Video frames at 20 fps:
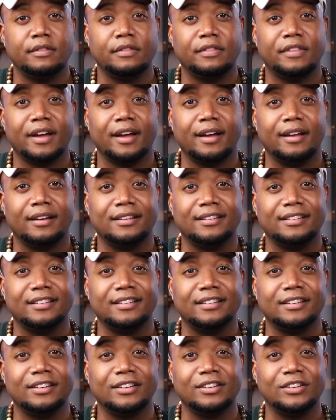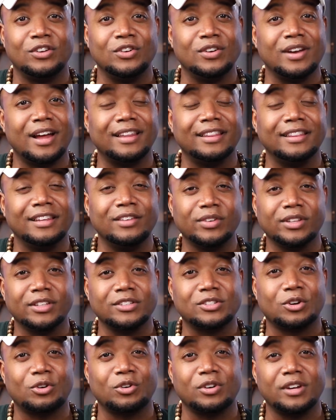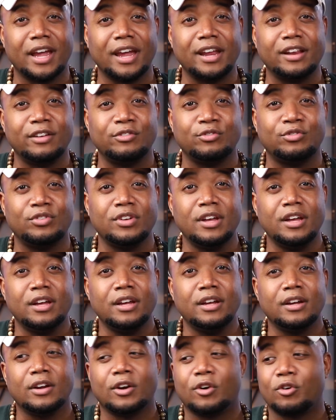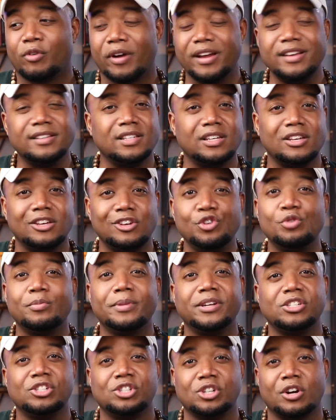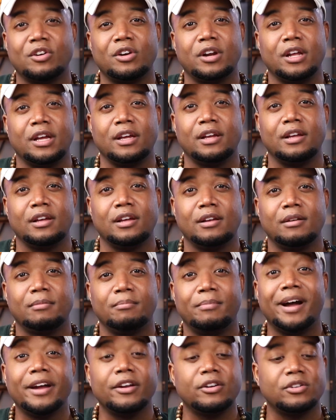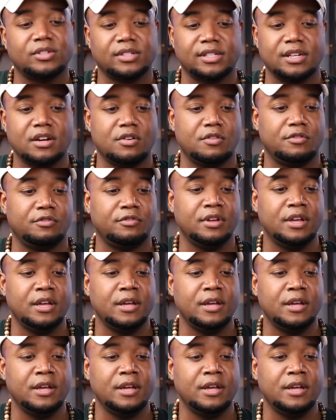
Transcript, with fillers: that you're not living this creative, crazy human journey by yourself.